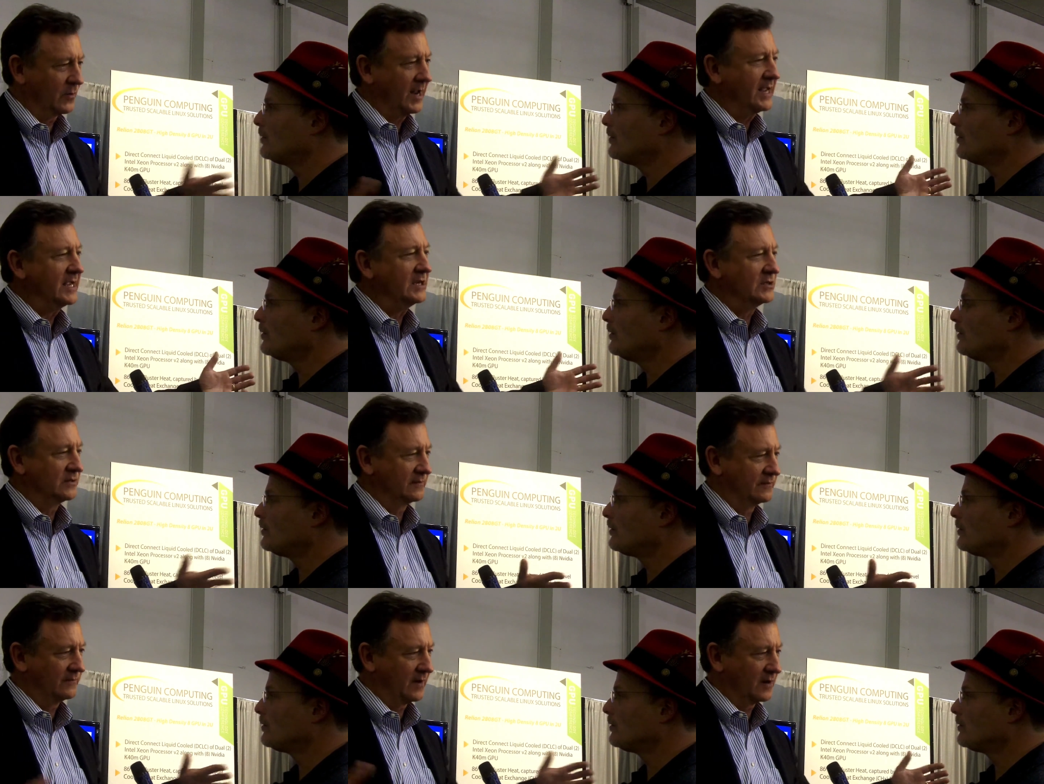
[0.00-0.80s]

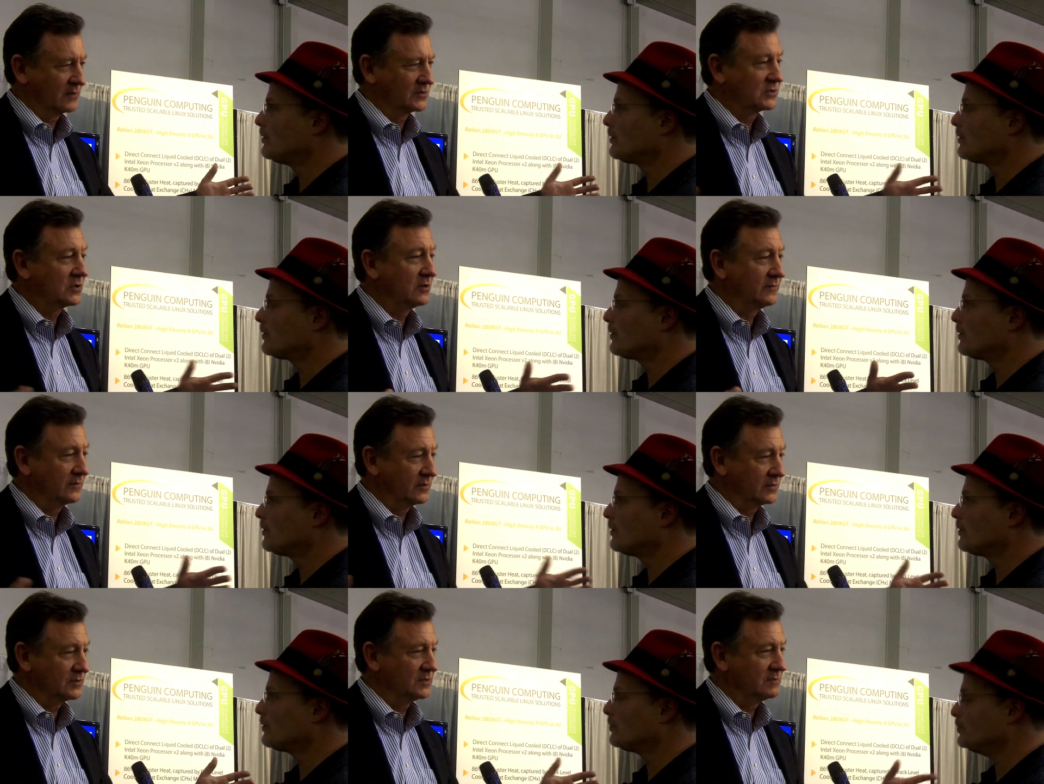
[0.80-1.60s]
Speaker 1: range of our
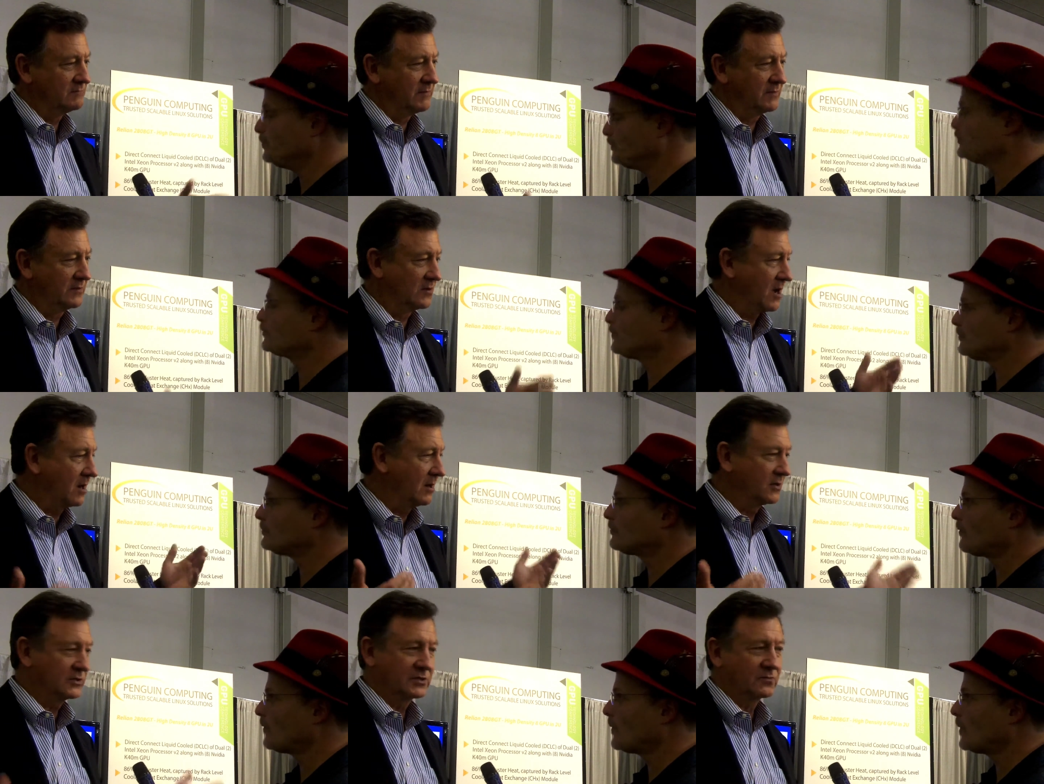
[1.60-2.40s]
servers. They're
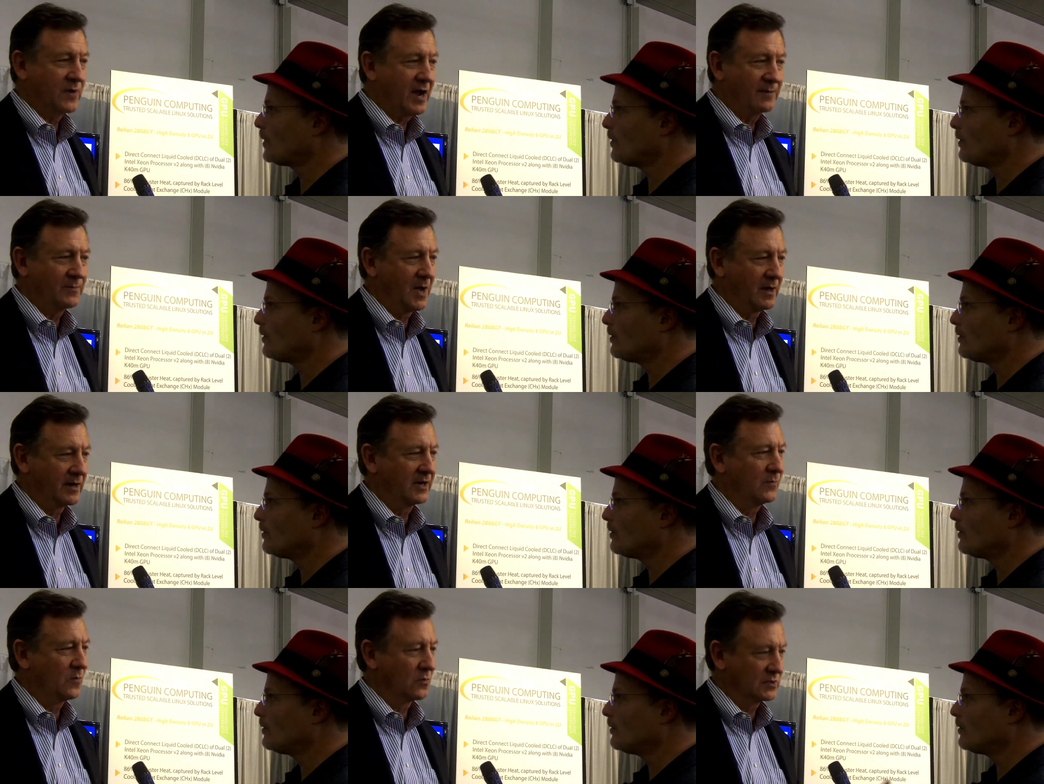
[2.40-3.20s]
not all just rack mount
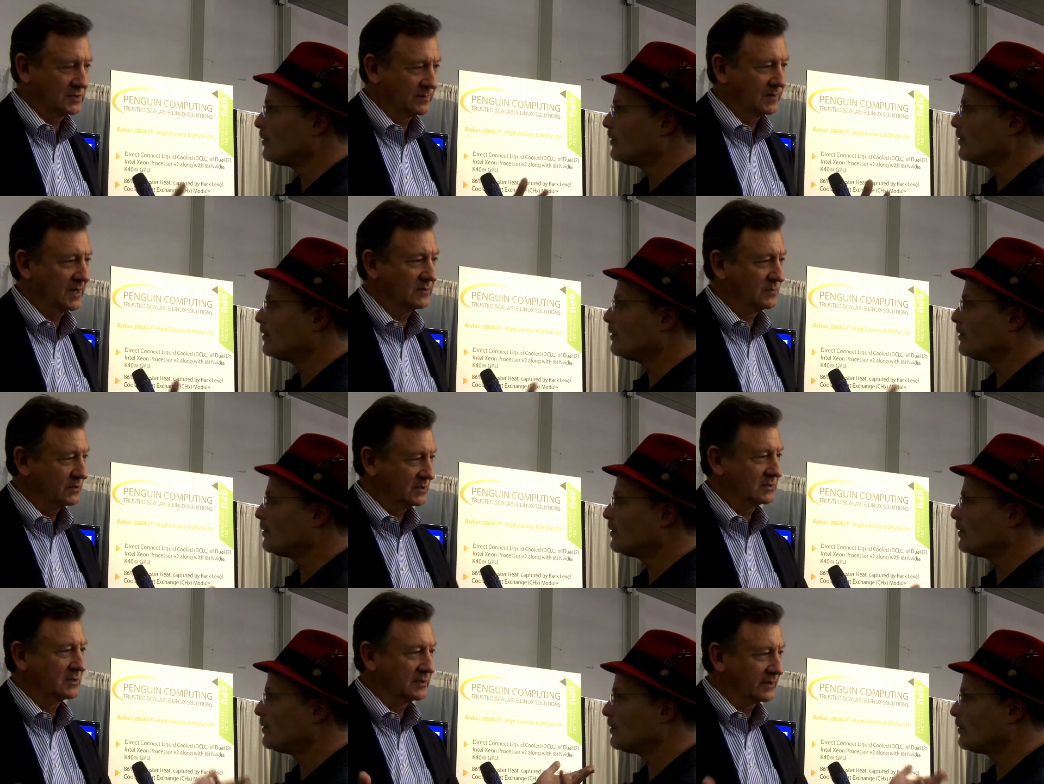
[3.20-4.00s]
anymore. Sometimes we just